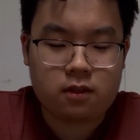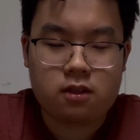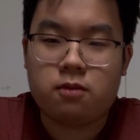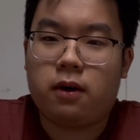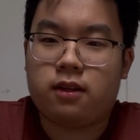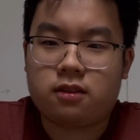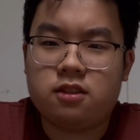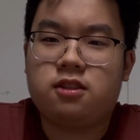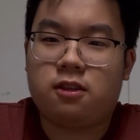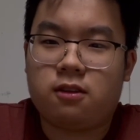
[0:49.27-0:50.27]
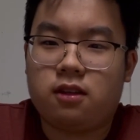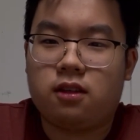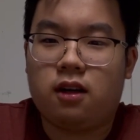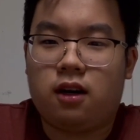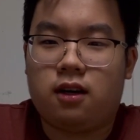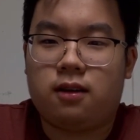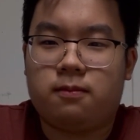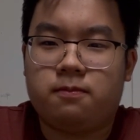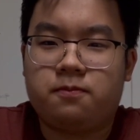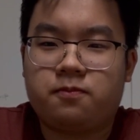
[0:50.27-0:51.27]
you might consider it
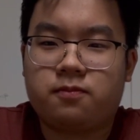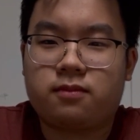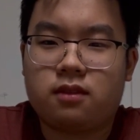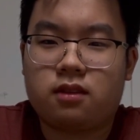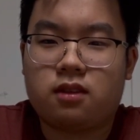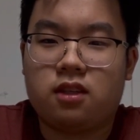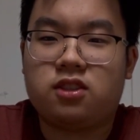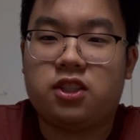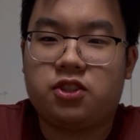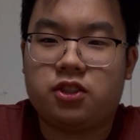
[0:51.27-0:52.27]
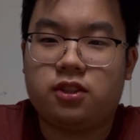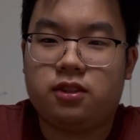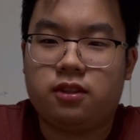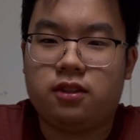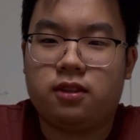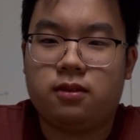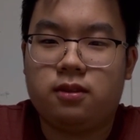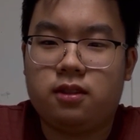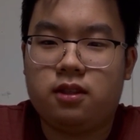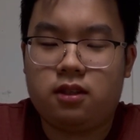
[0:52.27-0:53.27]
essential to,
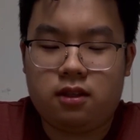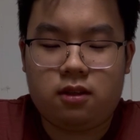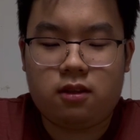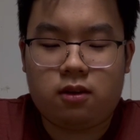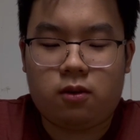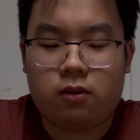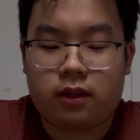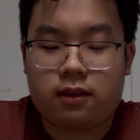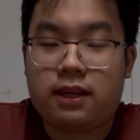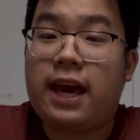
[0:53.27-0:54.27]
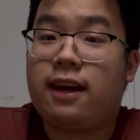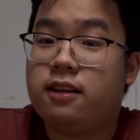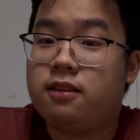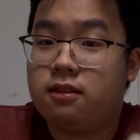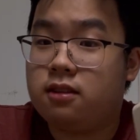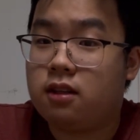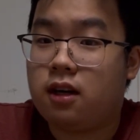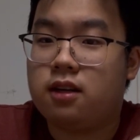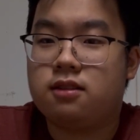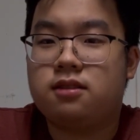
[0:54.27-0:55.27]
or like canon,
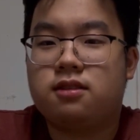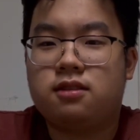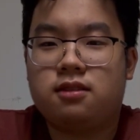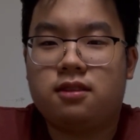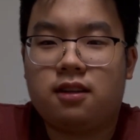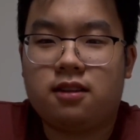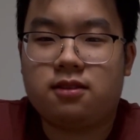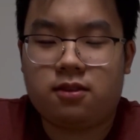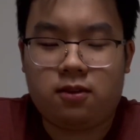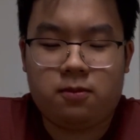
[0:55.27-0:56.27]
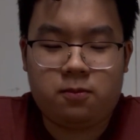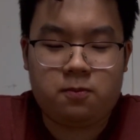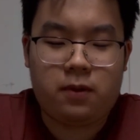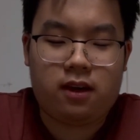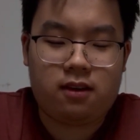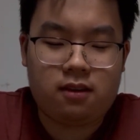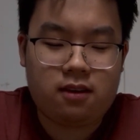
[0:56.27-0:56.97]
as you may